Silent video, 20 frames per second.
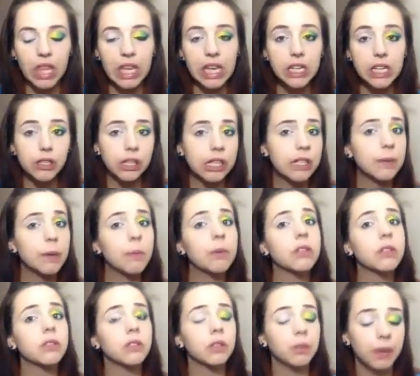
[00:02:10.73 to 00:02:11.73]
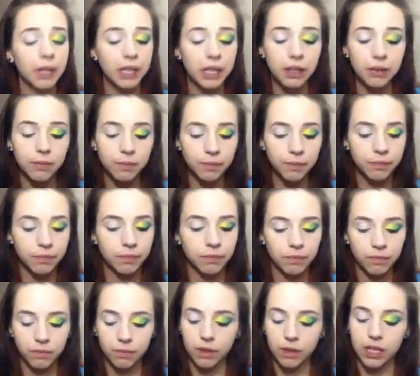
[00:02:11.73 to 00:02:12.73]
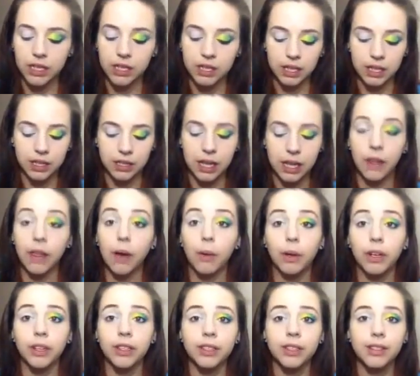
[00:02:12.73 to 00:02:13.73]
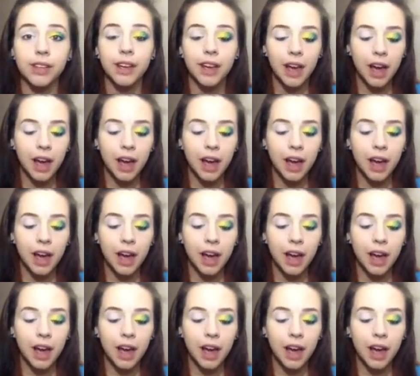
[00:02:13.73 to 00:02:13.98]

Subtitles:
So that's my personal opinion. That's how that works.